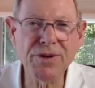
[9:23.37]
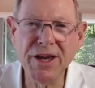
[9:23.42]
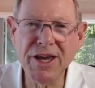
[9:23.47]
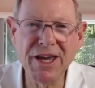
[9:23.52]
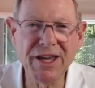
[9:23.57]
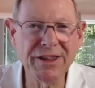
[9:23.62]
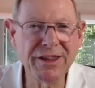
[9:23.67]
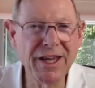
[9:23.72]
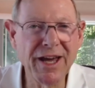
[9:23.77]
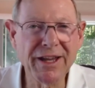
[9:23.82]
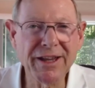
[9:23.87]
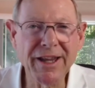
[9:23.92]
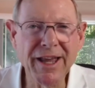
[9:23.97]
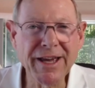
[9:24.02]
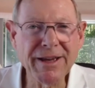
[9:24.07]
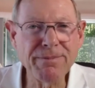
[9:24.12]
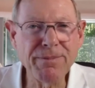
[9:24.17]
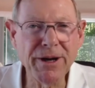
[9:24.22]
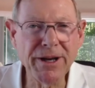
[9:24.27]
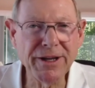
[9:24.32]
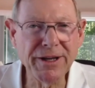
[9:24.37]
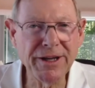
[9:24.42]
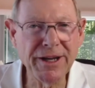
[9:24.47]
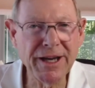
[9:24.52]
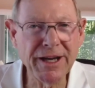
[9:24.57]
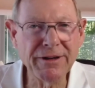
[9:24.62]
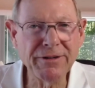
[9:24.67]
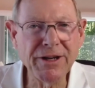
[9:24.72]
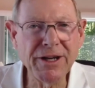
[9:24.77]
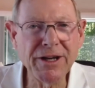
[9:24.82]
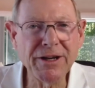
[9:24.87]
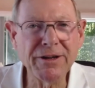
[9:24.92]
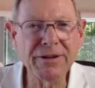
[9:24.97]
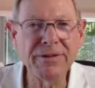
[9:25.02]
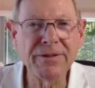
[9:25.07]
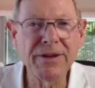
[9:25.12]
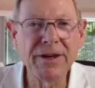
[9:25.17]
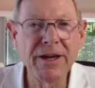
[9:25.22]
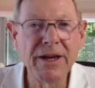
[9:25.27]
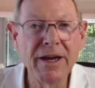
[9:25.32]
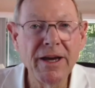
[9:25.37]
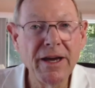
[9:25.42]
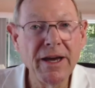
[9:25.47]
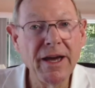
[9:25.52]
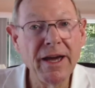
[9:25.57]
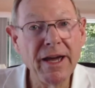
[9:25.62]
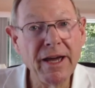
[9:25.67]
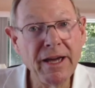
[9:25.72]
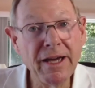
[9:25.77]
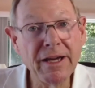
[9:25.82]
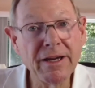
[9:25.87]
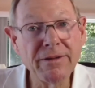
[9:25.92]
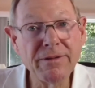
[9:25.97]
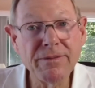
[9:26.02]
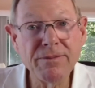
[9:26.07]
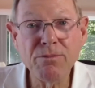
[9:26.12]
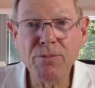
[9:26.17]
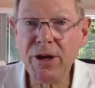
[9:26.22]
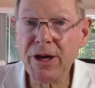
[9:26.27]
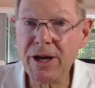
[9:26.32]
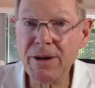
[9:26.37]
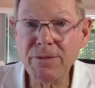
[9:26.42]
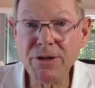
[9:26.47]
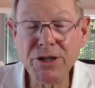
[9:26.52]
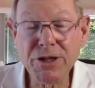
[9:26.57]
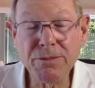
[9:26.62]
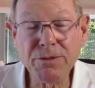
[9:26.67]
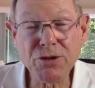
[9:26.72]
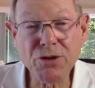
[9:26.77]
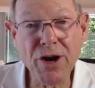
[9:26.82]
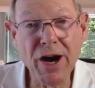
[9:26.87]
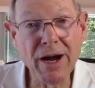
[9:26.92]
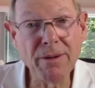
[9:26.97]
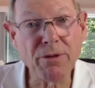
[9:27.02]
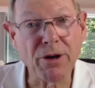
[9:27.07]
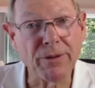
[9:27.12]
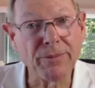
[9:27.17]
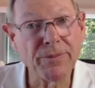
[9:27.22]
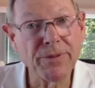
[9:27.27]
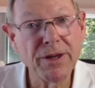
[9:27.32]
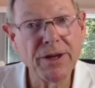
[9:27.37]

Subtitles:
hit that like button down here and become a subscriber.